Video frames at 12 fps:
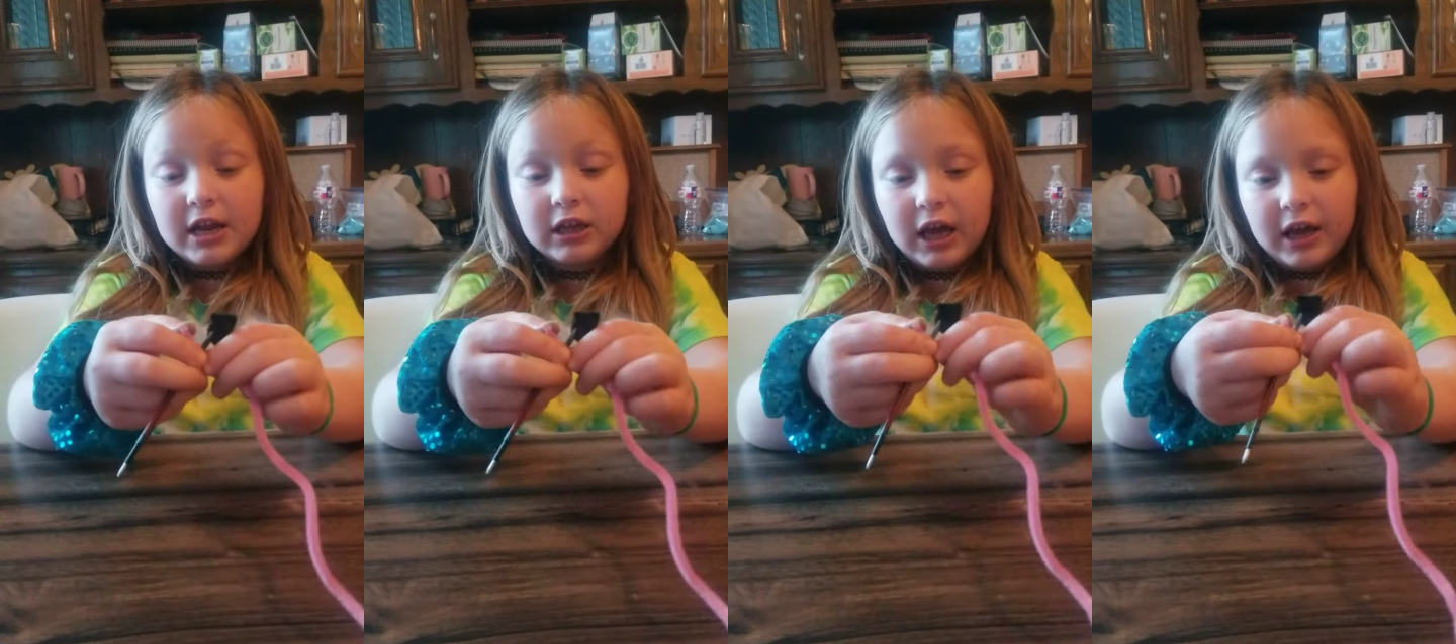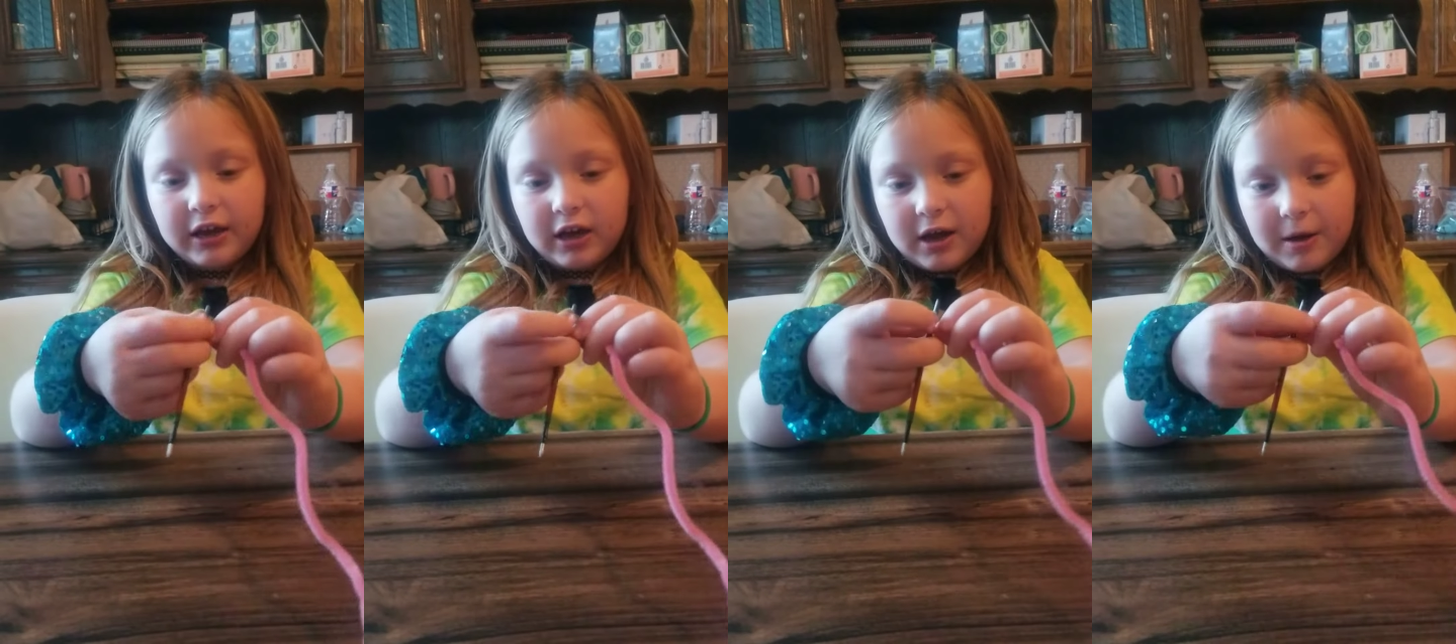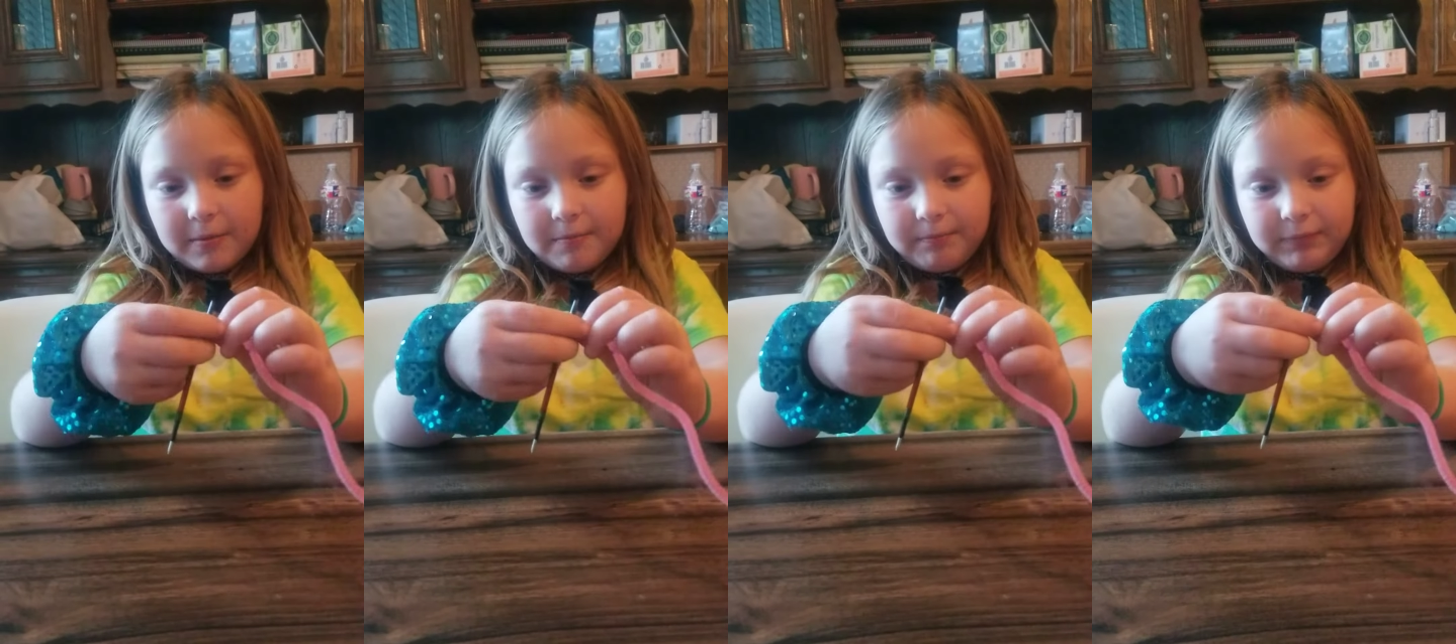like
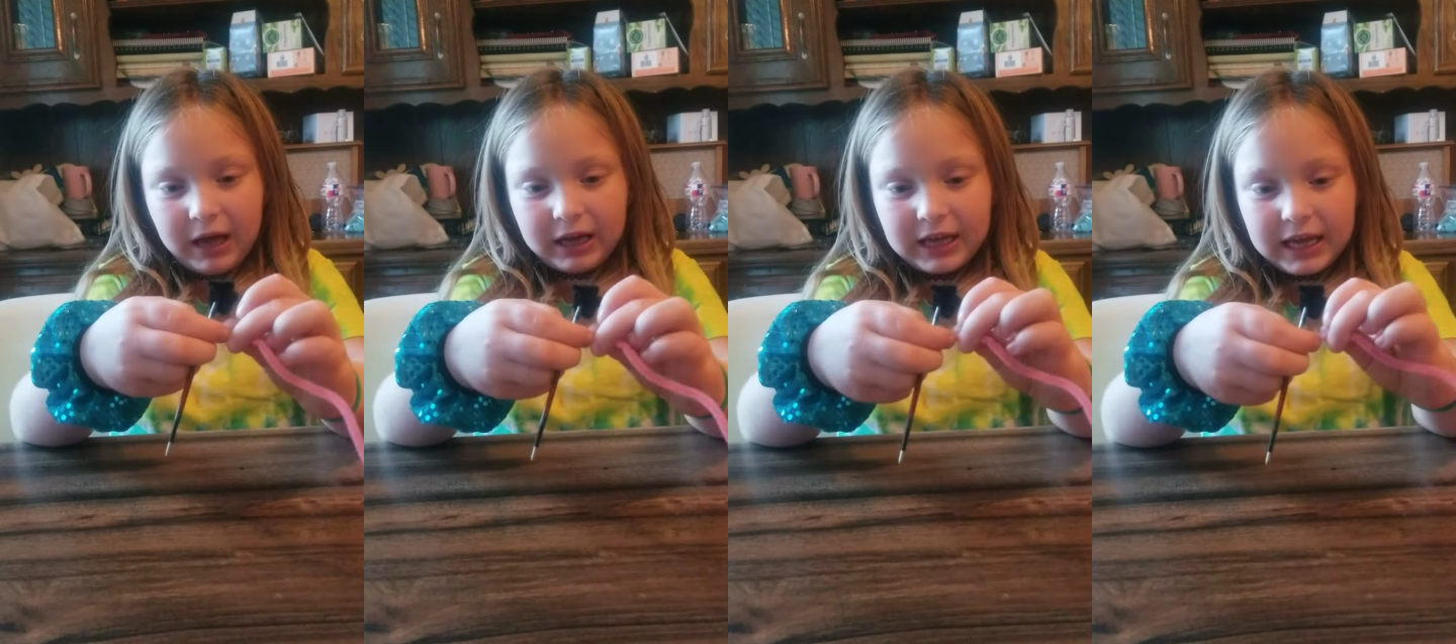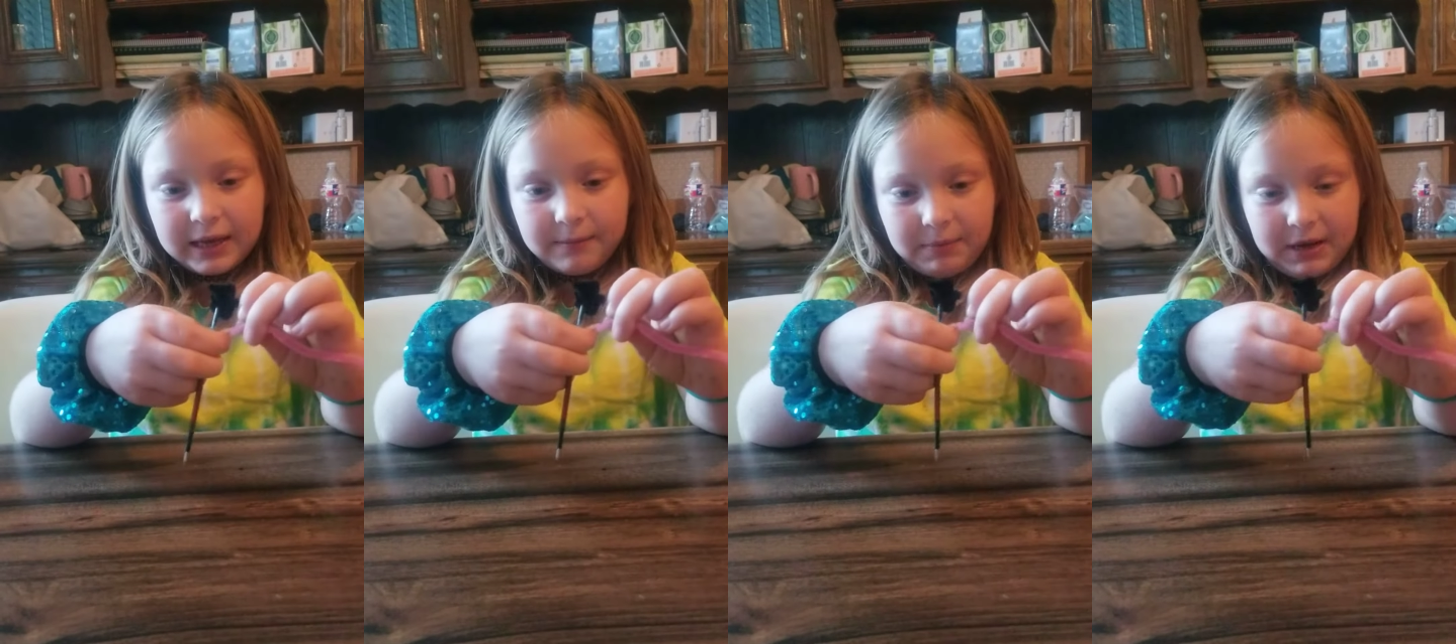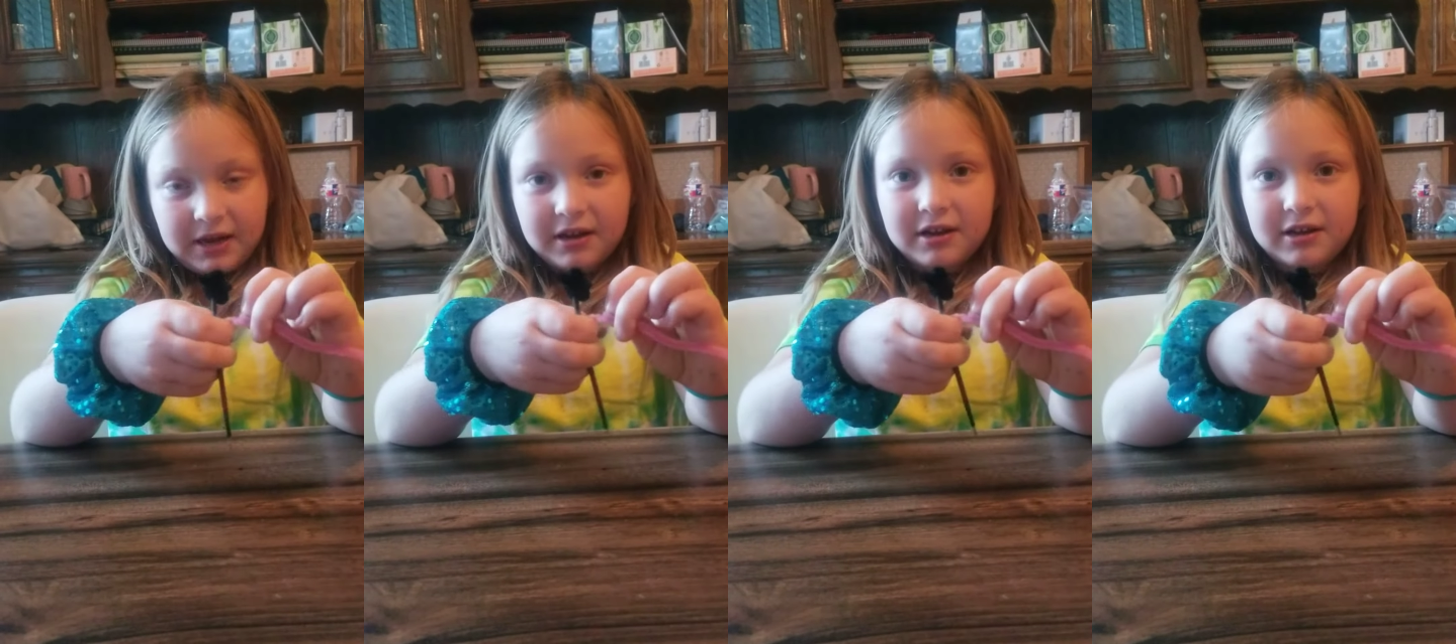black and pink.